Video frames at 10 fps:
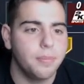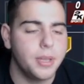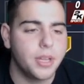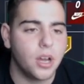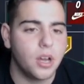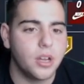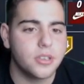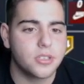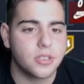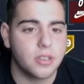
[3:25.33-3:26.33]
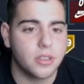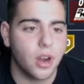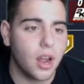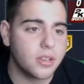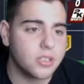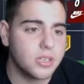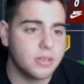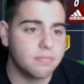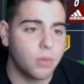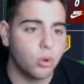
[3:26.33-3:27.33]
because they're
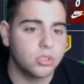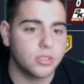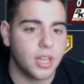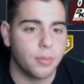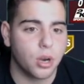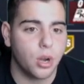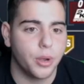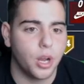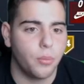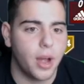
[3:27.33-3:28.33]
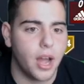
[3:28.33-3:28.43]
honestly most of them are going up.